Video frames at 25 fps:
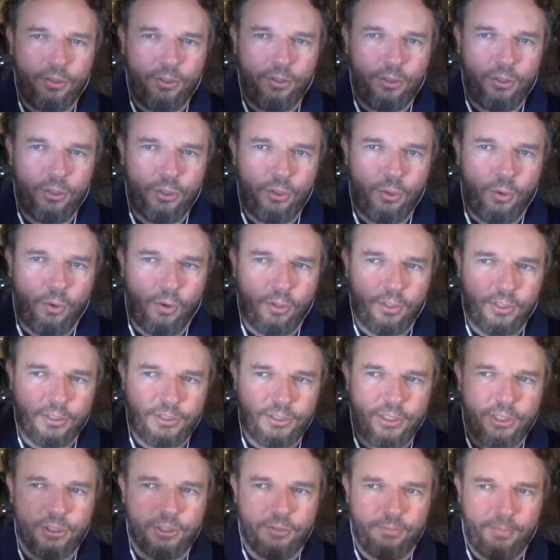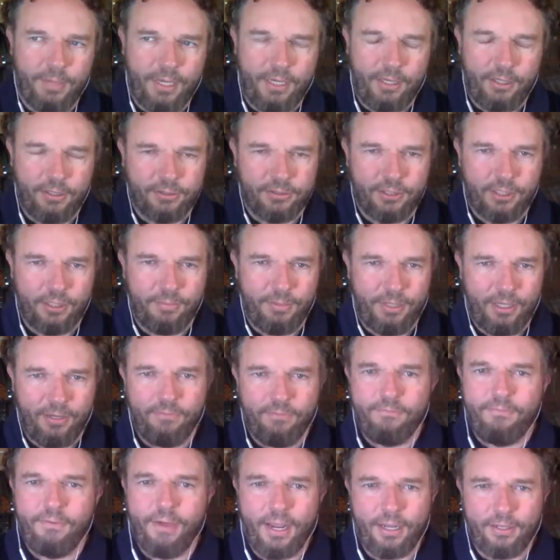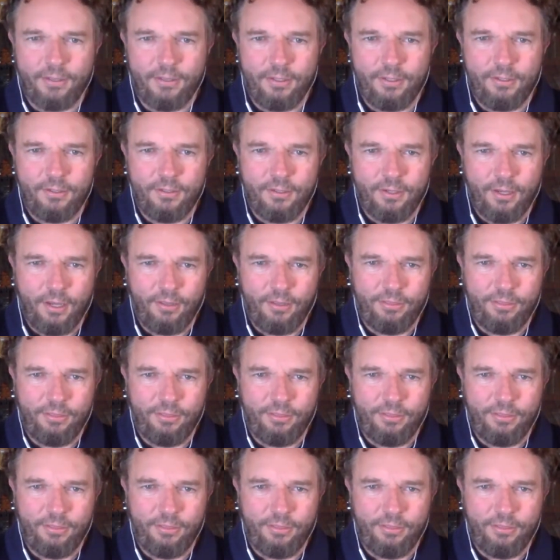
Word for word: your decision making is going to be affected, I